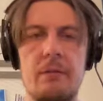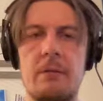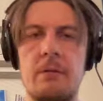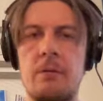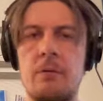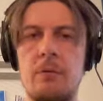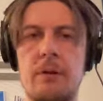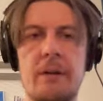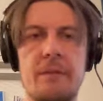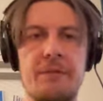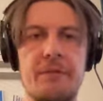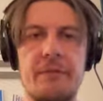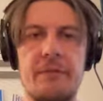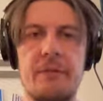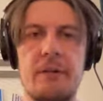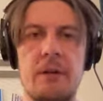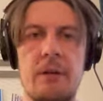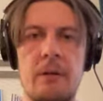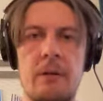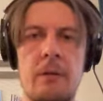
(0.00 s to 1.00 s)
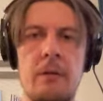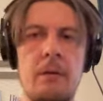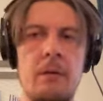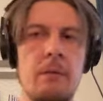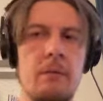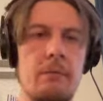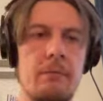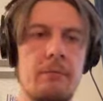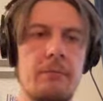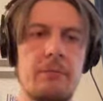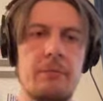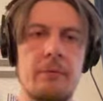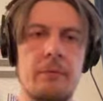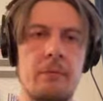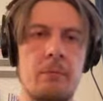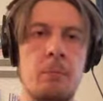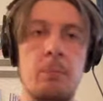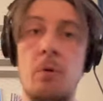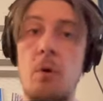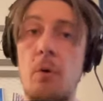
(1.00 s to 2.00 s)
you can see uh,
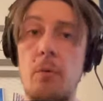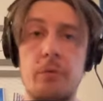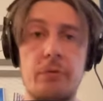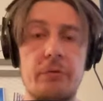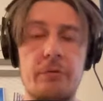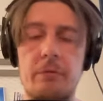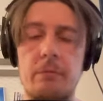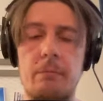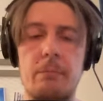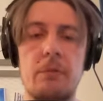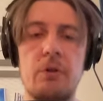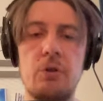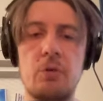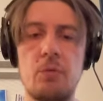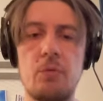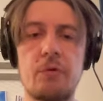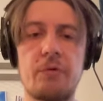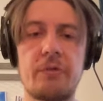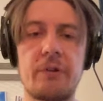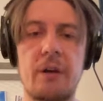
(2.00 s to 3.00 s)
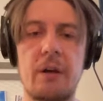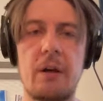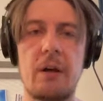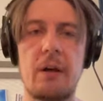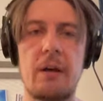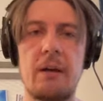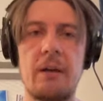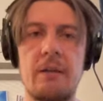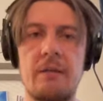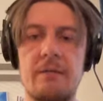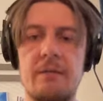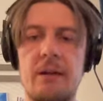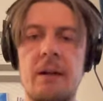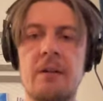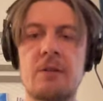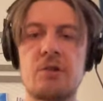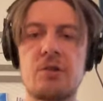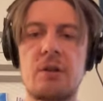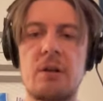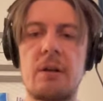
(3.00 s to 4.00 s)
both used, is
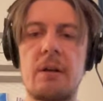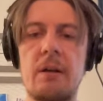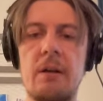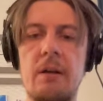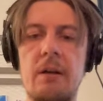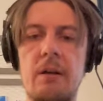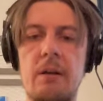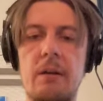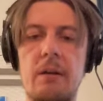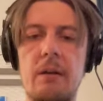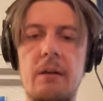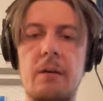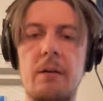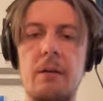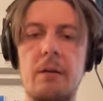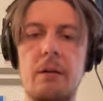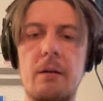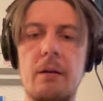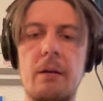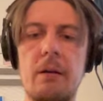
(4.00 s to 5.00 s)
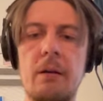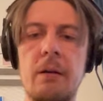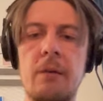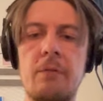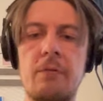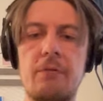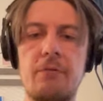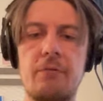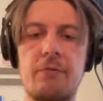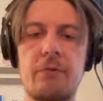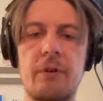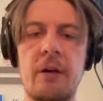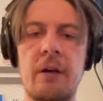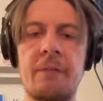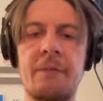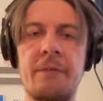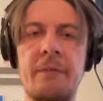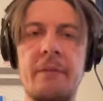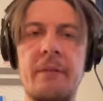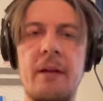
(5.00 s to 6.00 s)
actually if
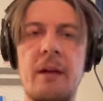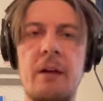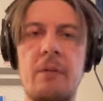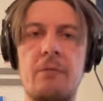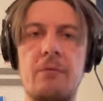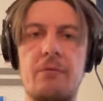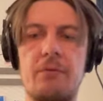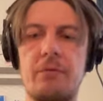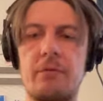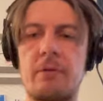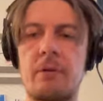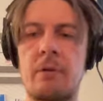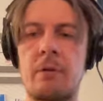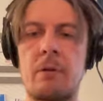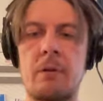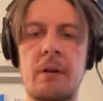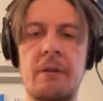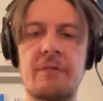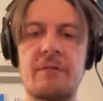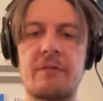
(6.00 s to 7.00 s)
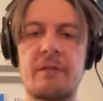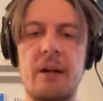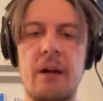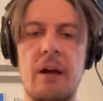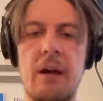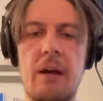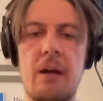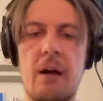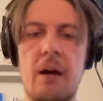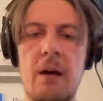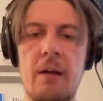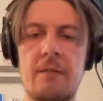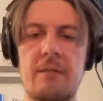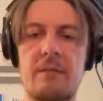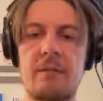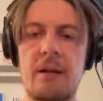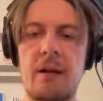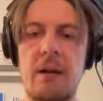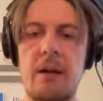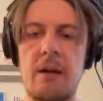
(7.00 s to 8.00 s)
and def, uh, let's say I
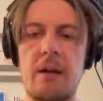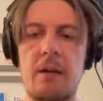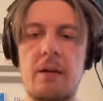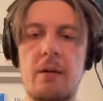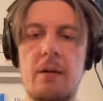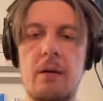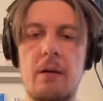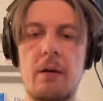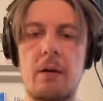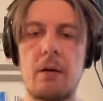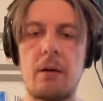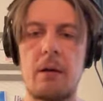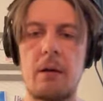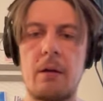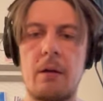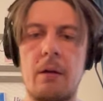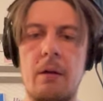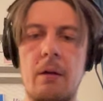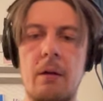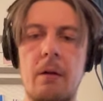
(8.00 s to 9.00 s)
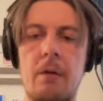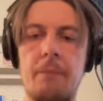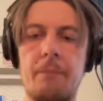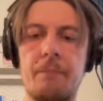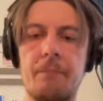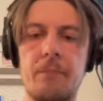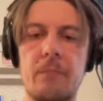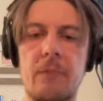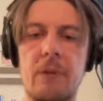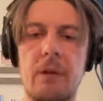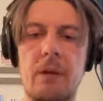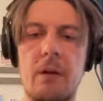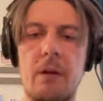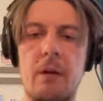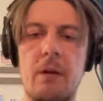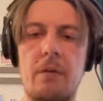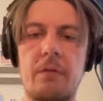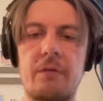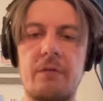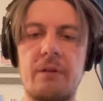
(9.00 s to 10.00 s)
say um,
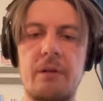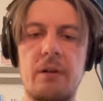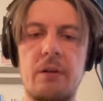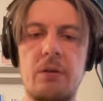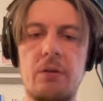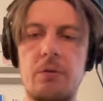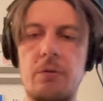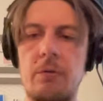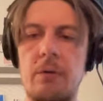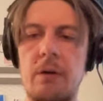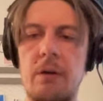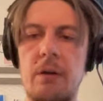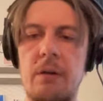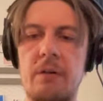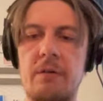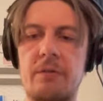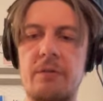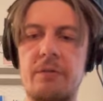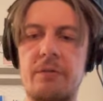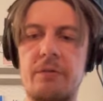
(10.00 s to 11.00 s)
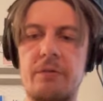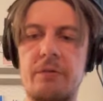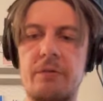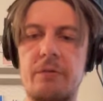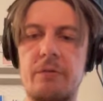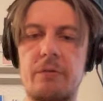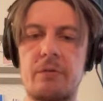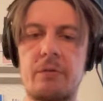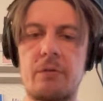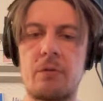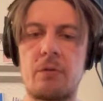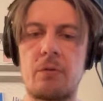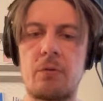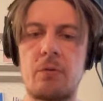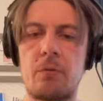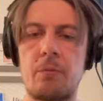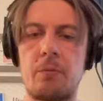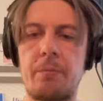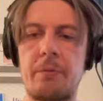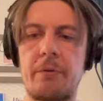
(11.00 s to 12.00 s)
synthux
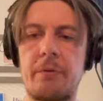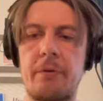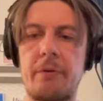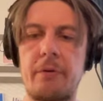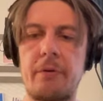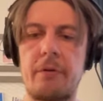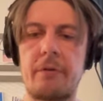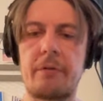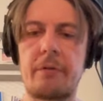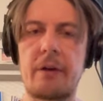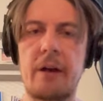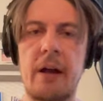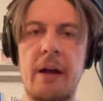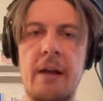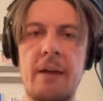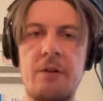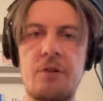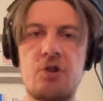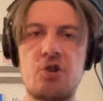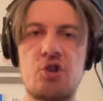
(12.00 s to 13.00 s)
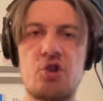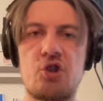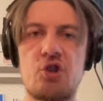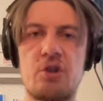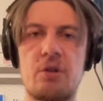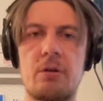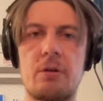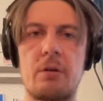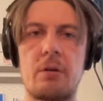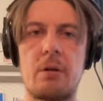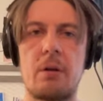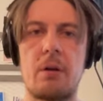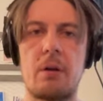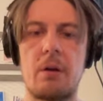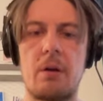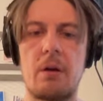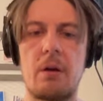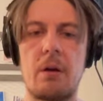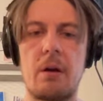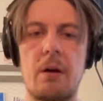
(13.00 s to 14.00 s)
looper h,
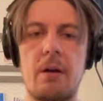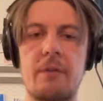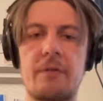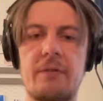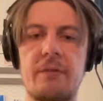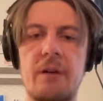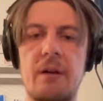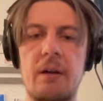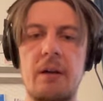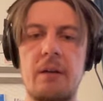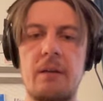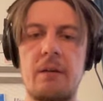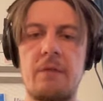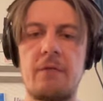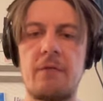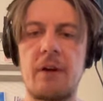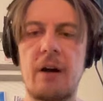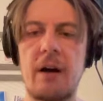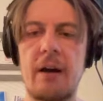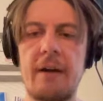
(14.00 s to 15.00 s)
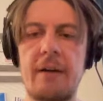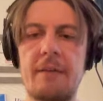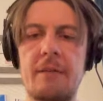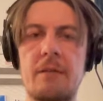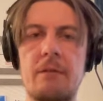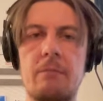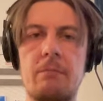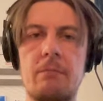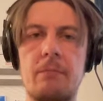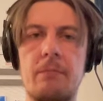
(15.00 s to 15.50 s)
I say define